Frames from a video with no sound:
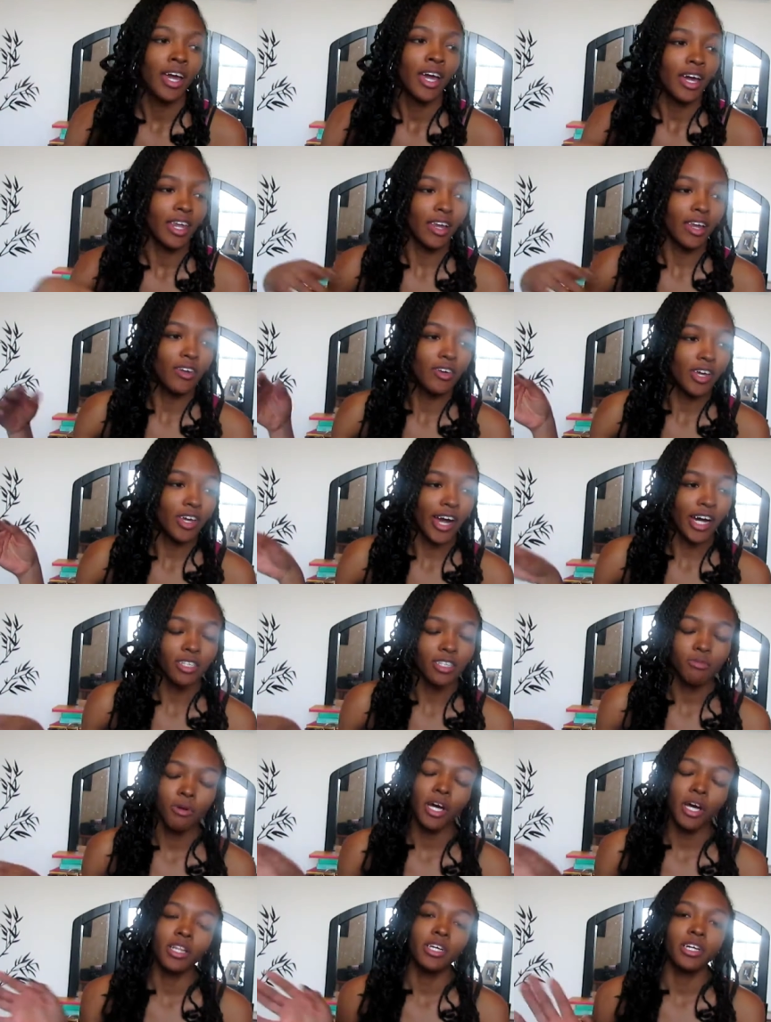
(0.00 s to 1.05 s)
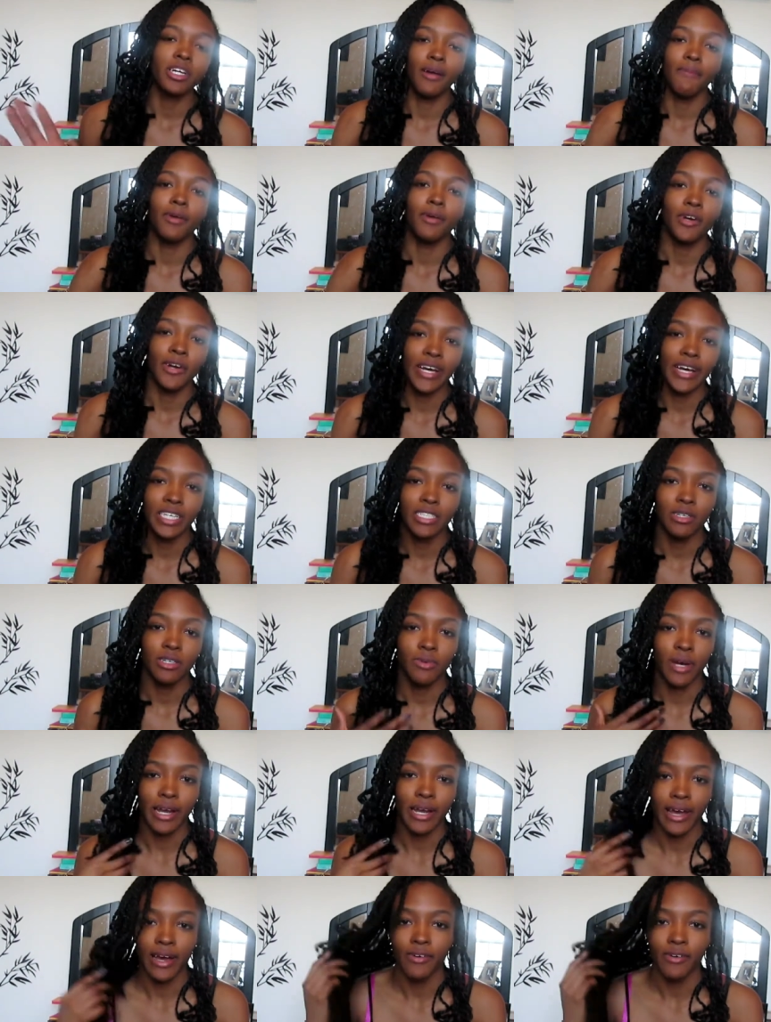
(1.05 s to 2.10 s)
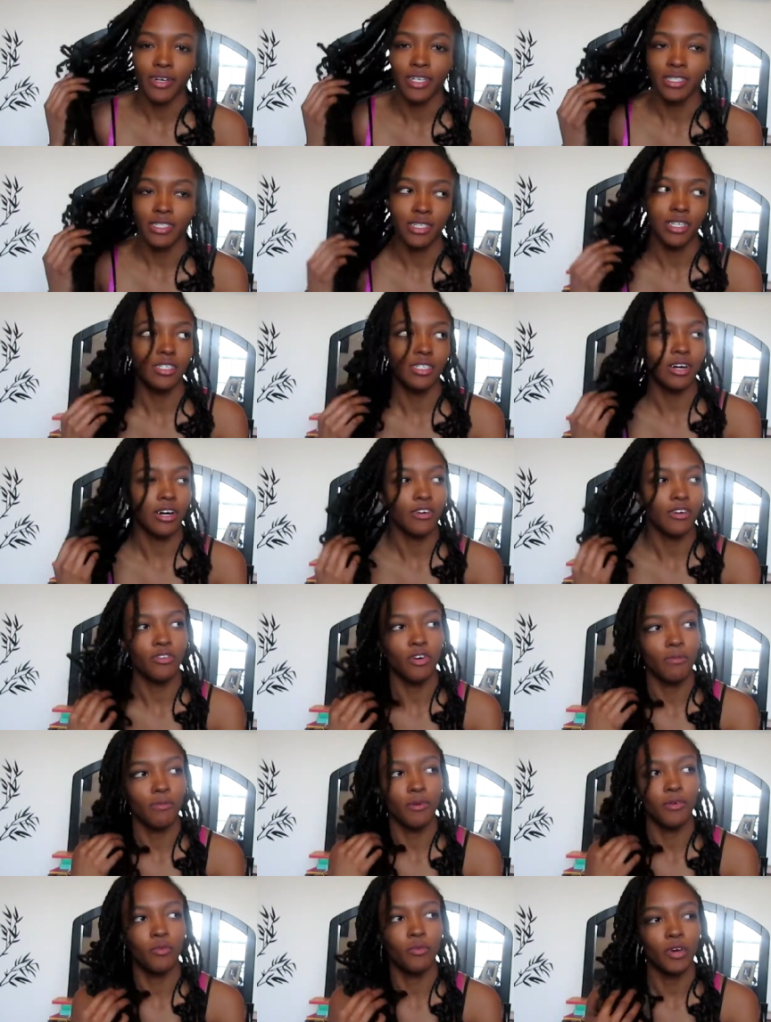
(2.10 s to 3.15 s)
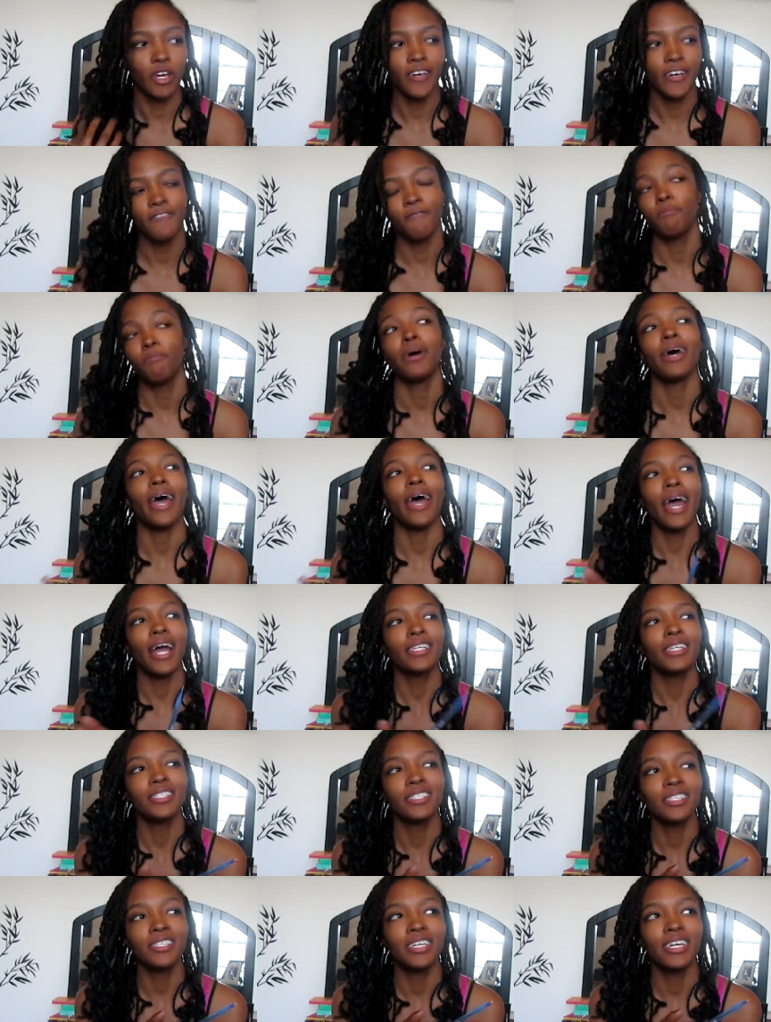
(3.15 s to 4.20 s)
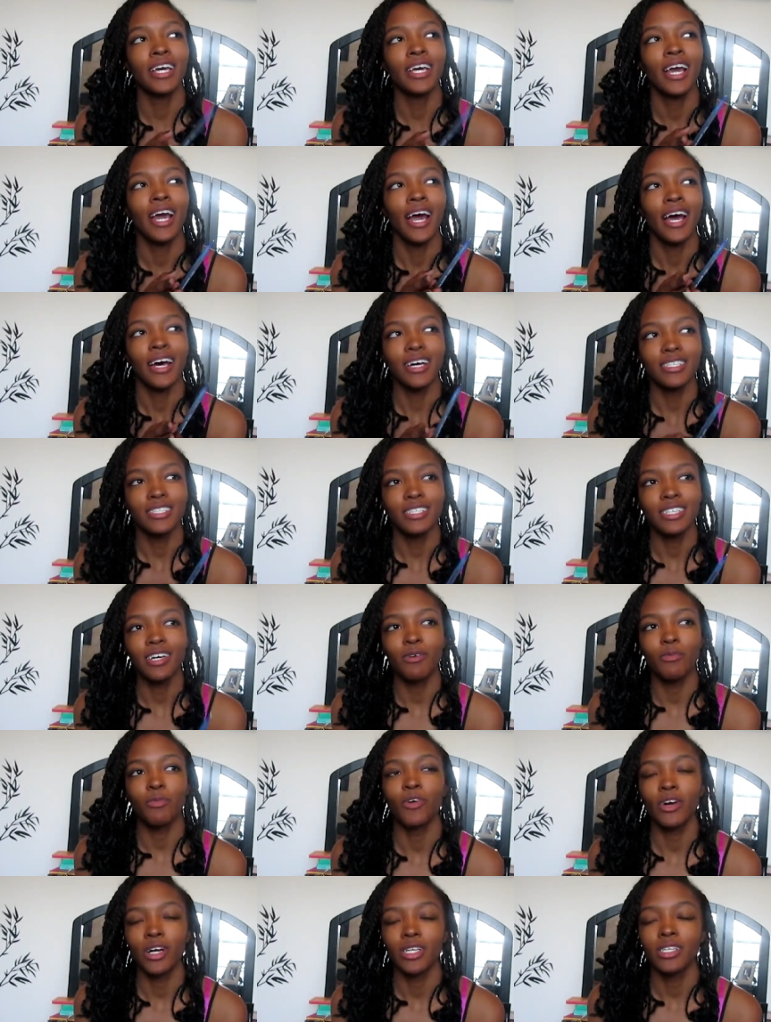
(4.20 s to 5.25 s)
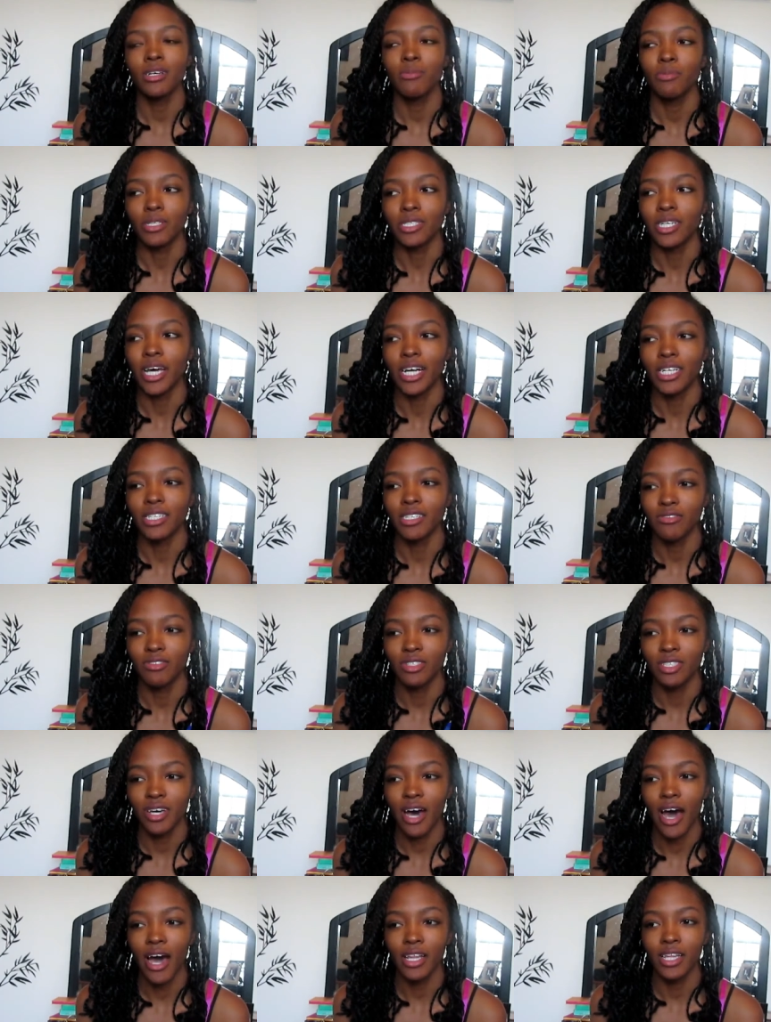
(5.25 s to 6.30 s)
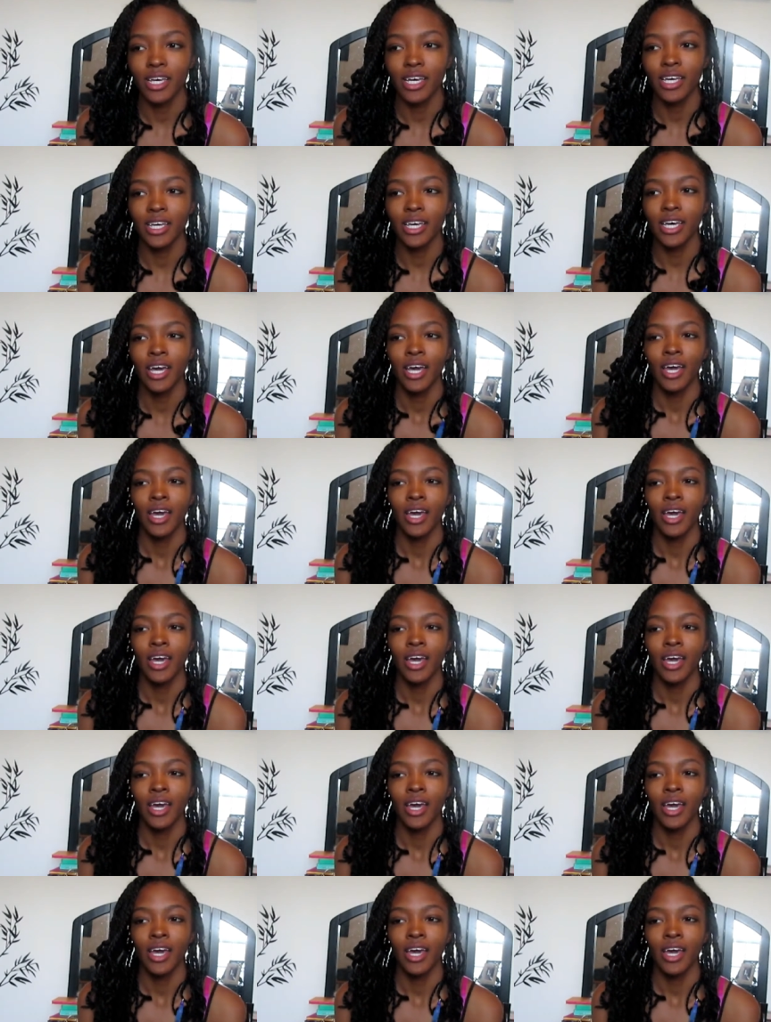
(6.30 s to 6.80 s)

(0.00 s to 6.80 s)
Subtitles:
And I know you guys are probably looking at me crazy right now because these are a form of weave, but actually I see it more as a protective styling.